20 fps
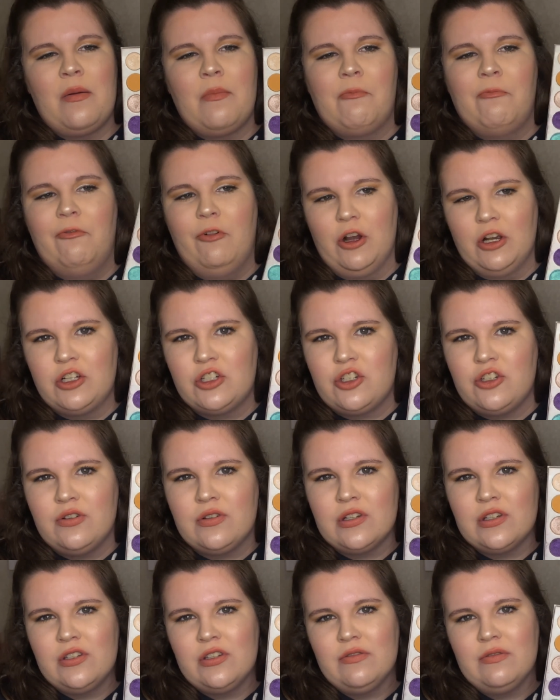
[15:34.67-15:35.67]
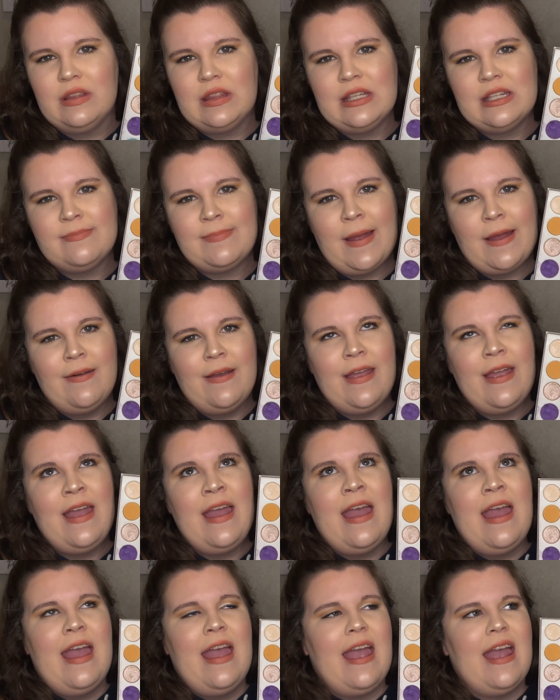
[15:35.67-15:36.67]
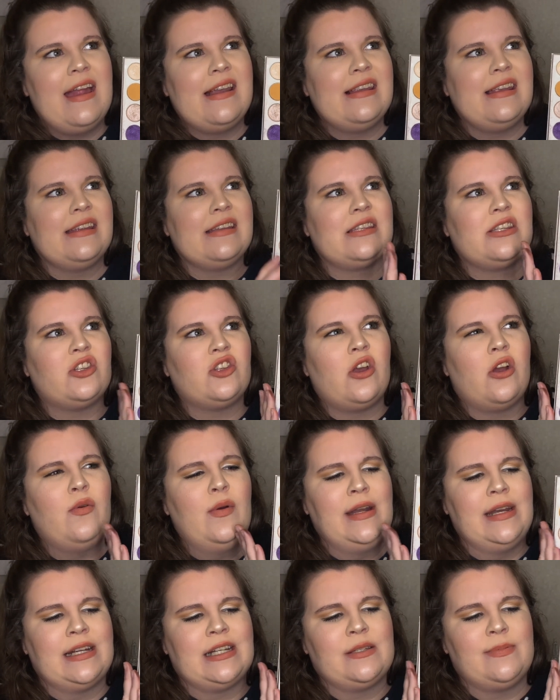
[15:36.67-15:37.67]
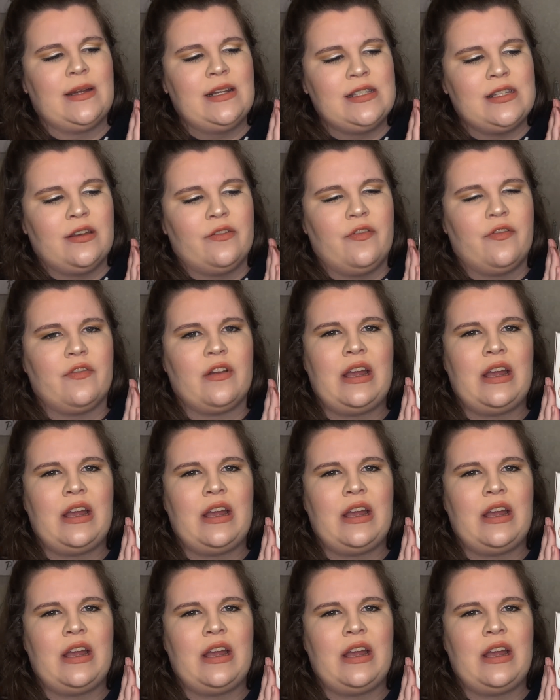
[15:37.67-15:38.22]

looks you could do with this palette, and it's so inexpensive.